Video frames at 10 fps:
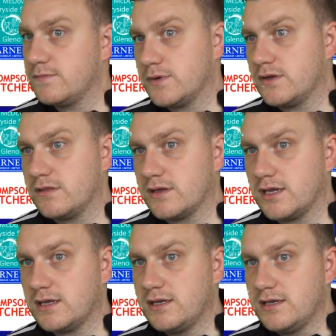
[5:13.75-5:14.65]
But I
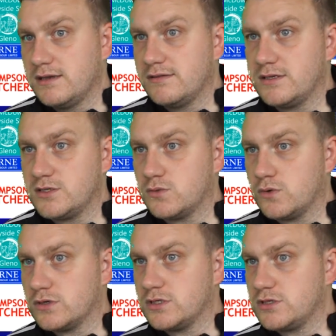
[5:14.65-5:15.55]
think this
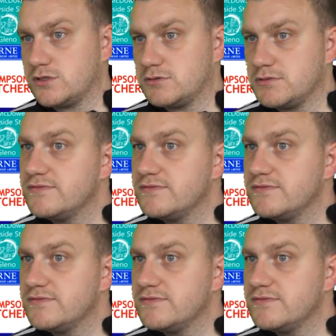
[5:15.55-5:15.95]
squad is